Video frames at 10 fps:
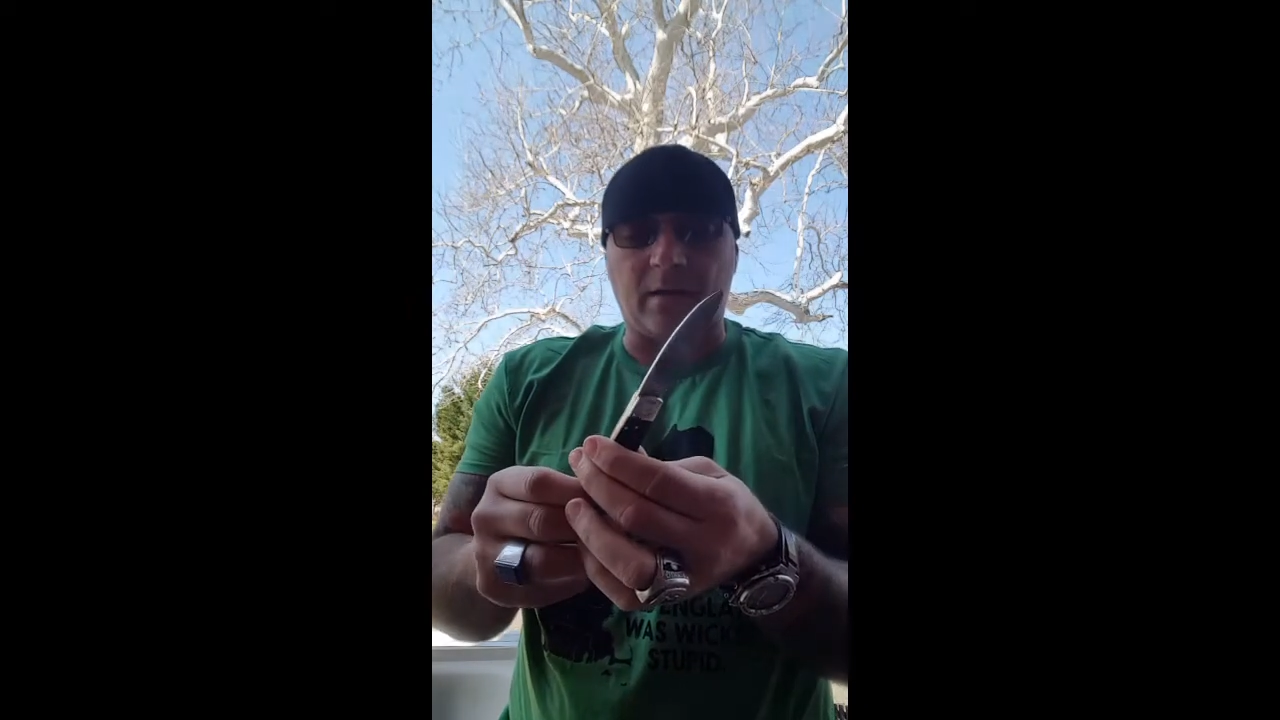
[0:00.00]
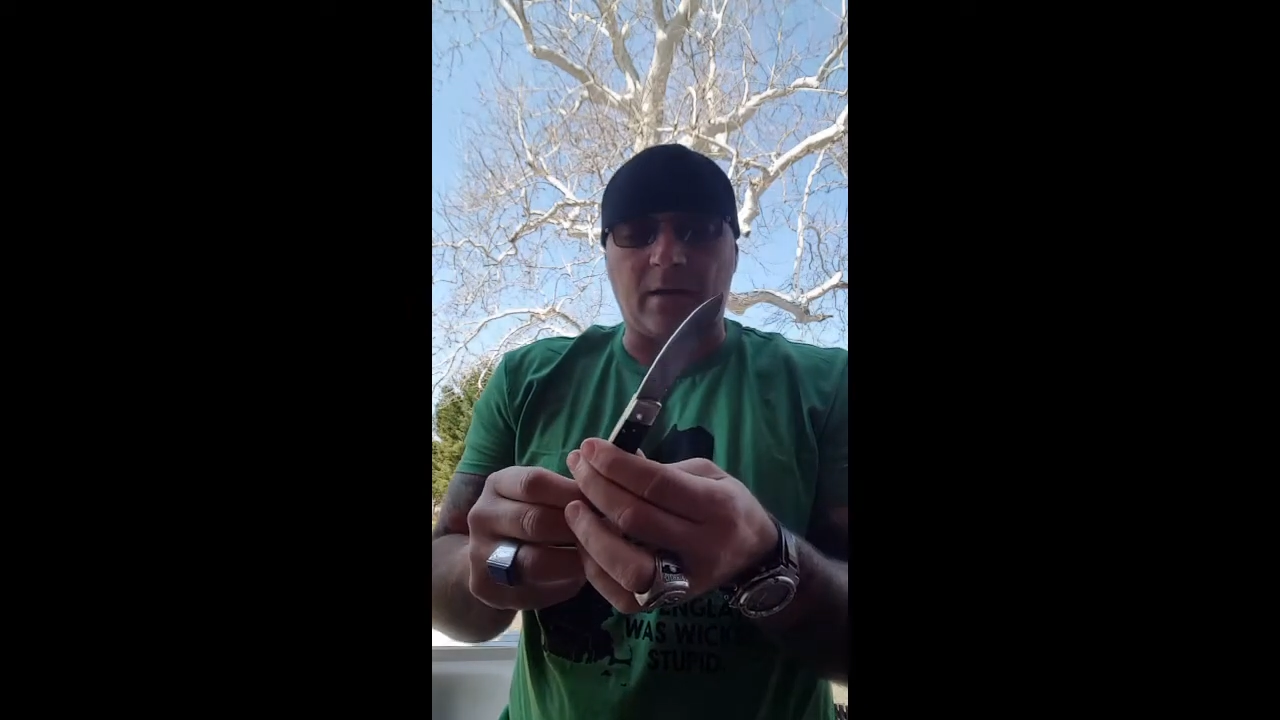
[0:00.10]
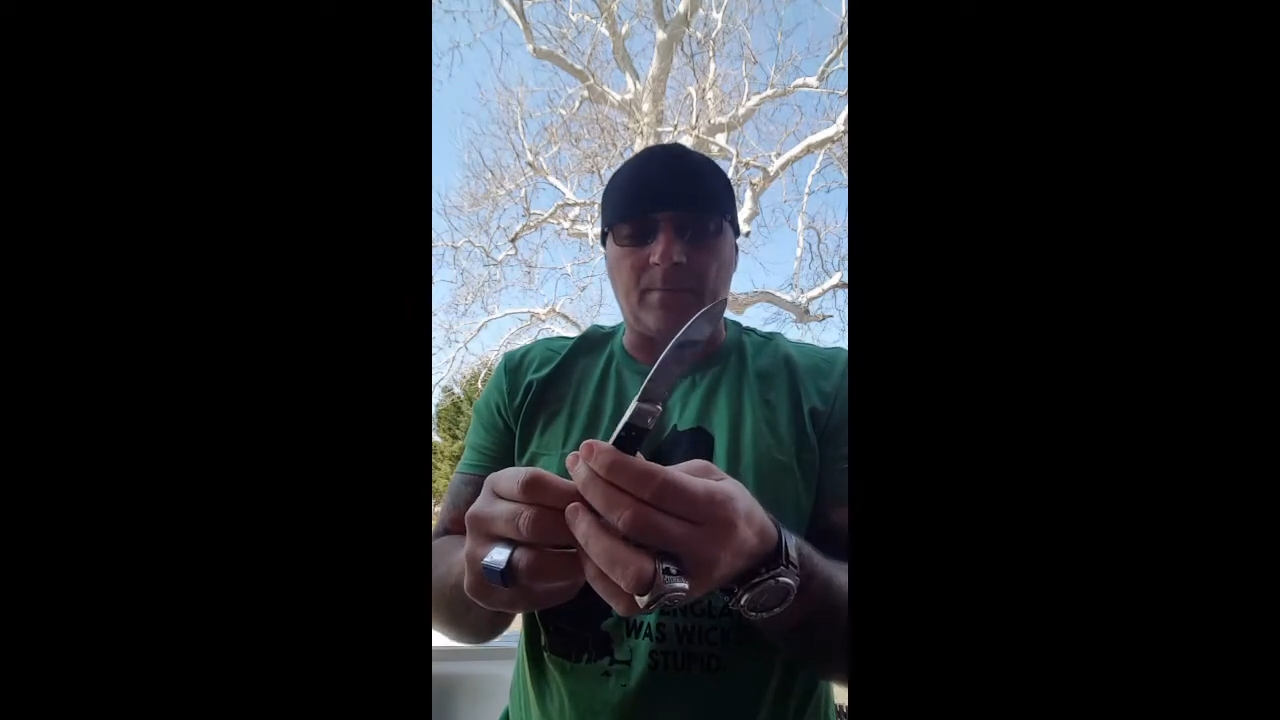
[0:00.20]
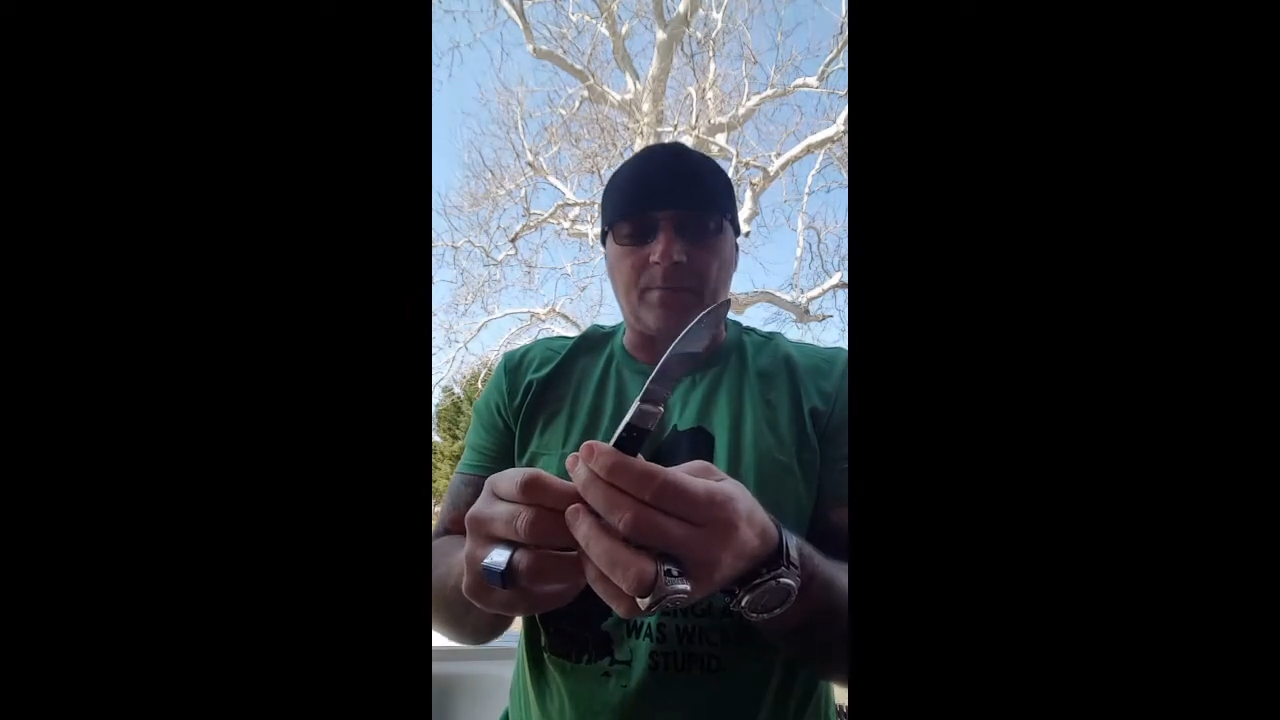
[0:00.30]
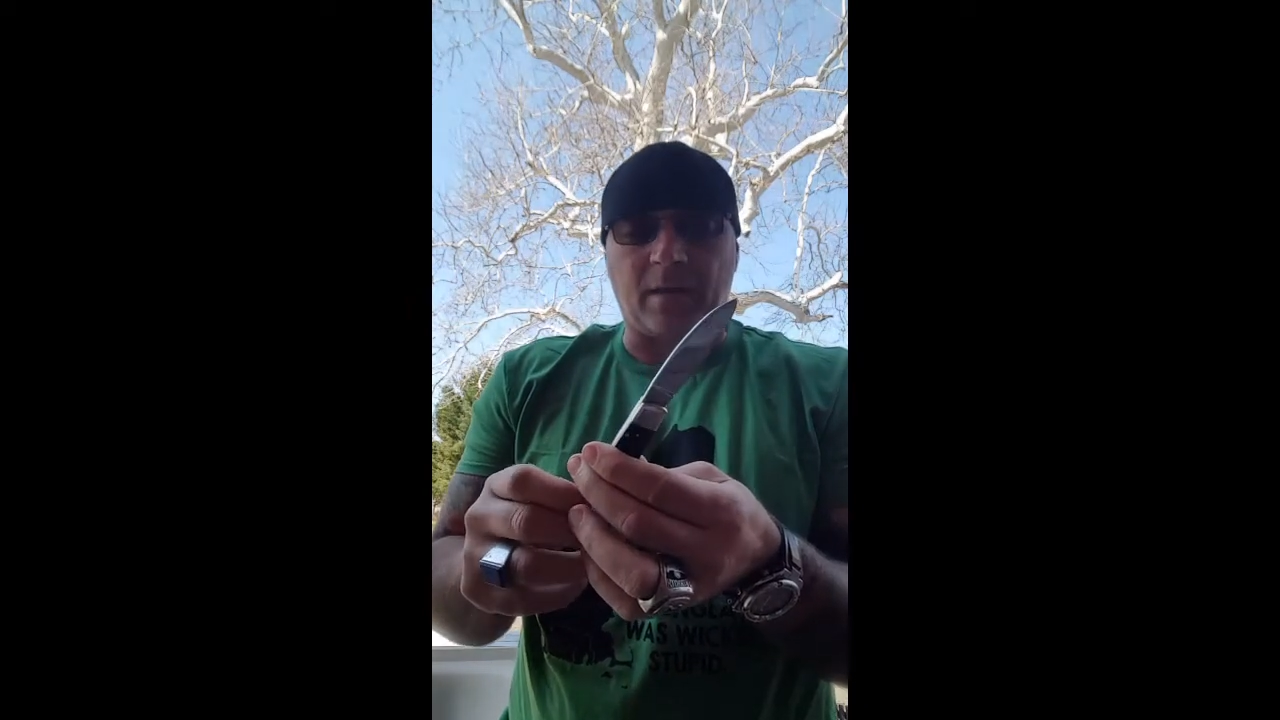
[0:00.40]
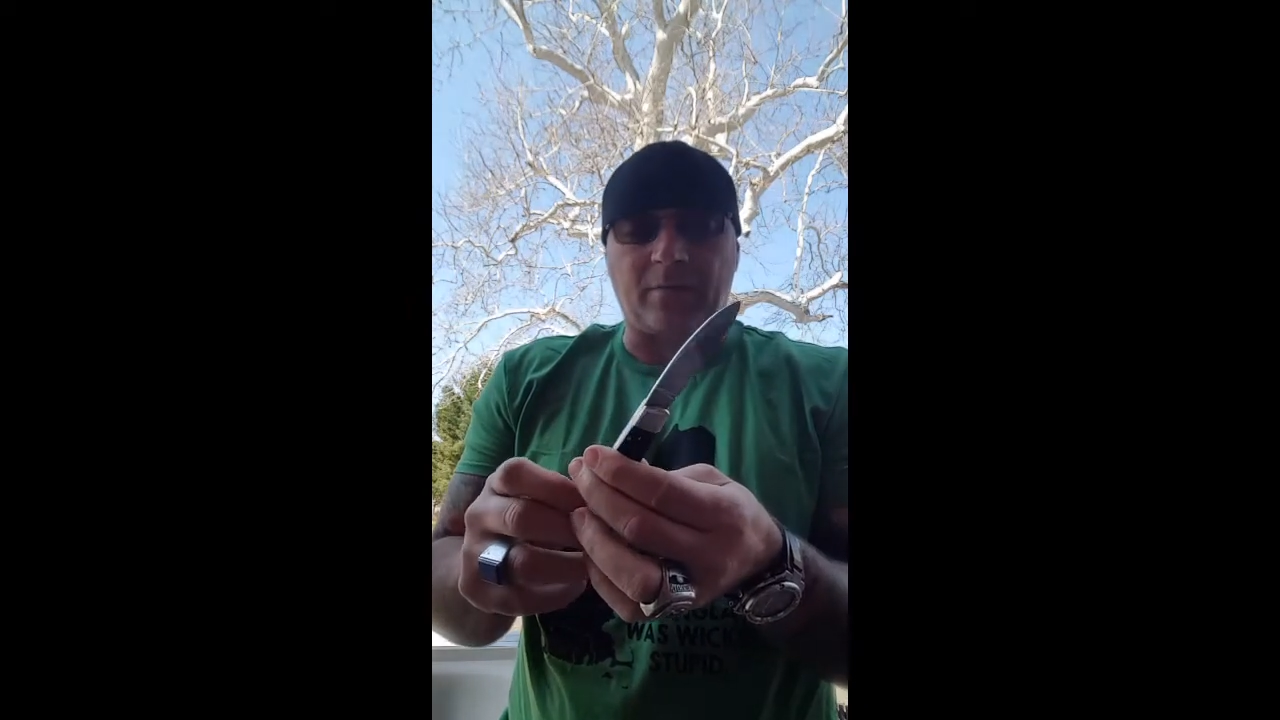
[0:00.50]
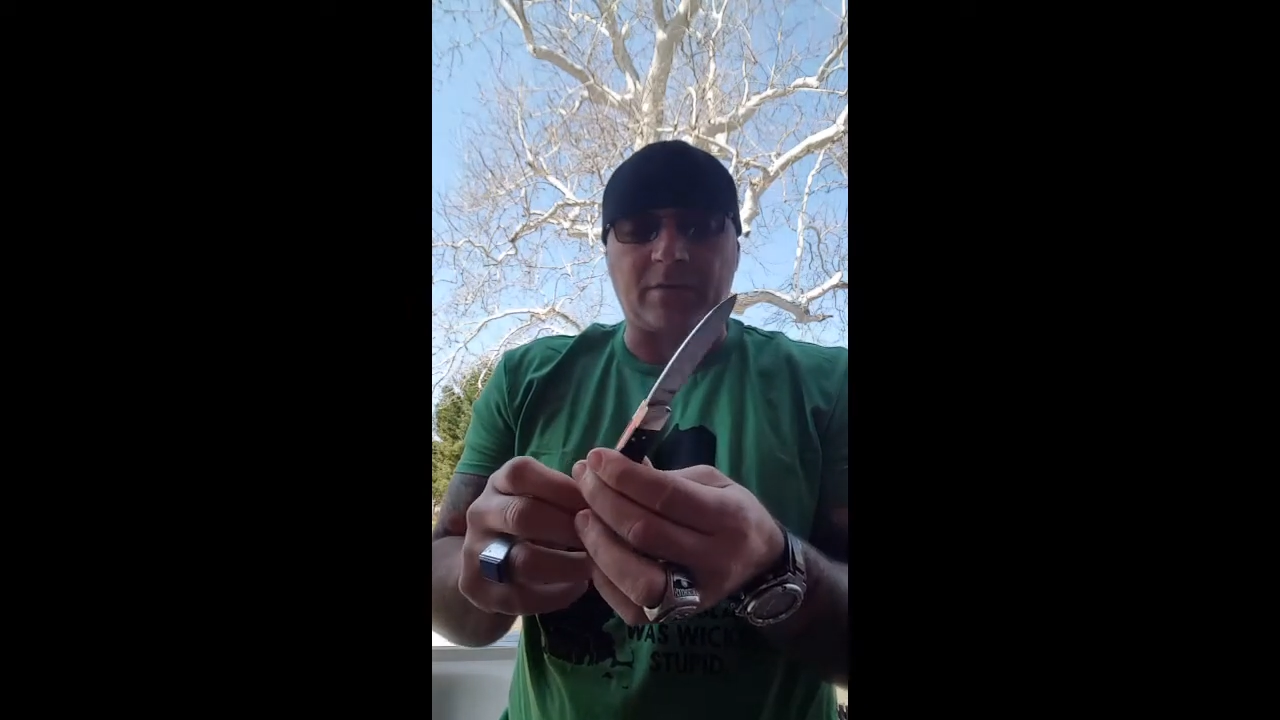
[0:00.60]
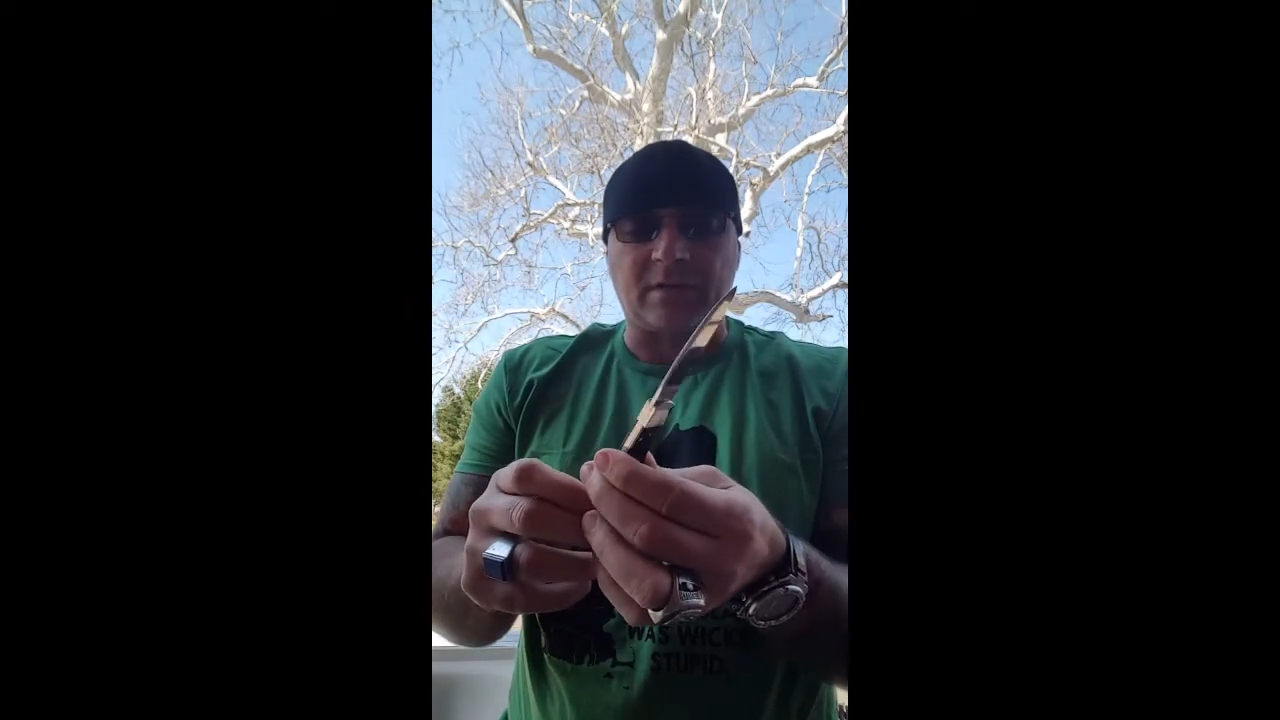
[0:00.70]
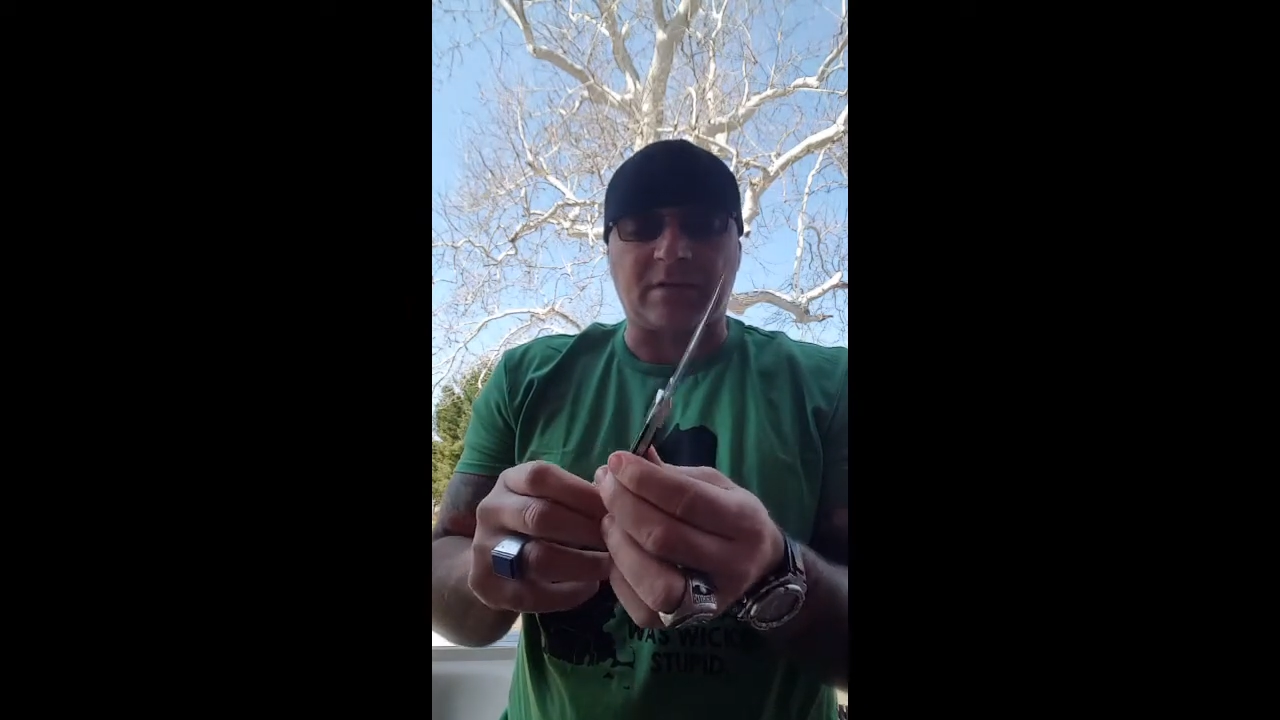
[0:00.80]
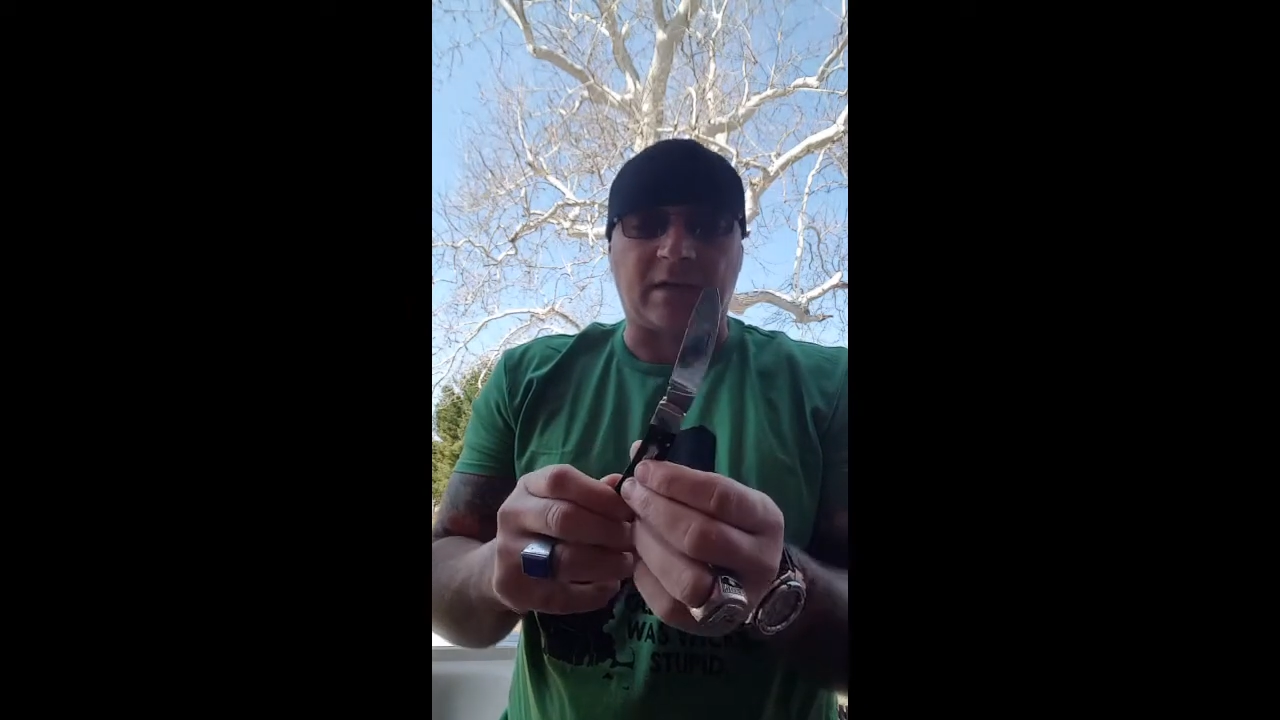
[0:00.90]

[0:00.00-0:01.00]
Um, ever since